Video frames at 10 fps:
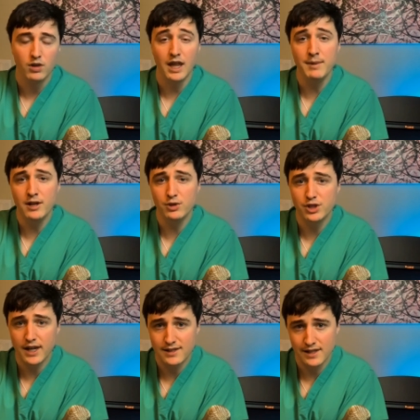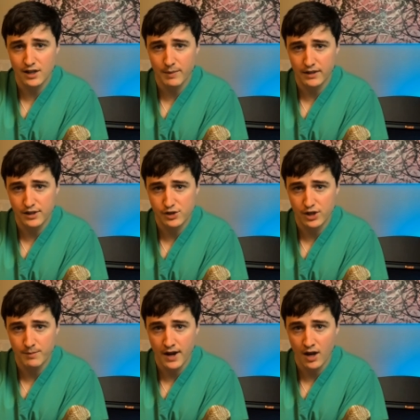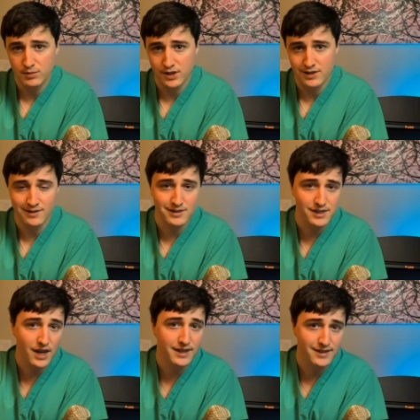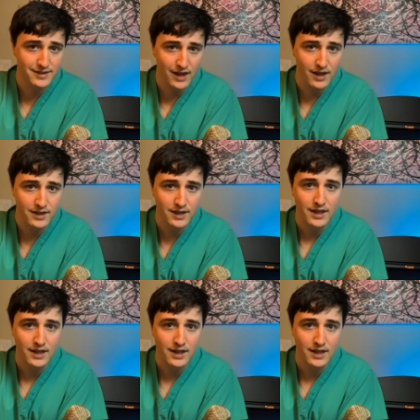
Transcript: Let me know what you guys think about these treatment options and the study design.